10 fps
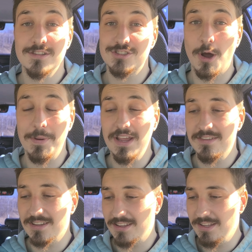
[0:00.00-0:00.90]
So
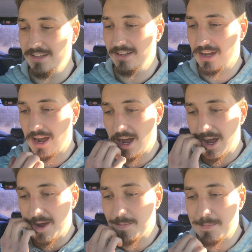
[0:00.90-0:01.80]
basically,
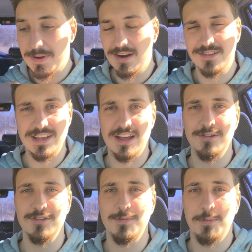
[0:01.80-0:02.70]
my parents
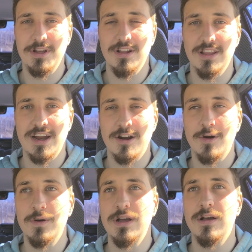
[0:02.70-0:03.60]
had an Oldsmobile
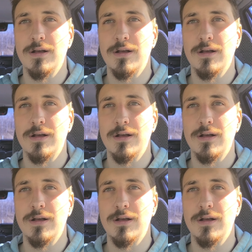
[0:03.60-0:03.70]
Alero.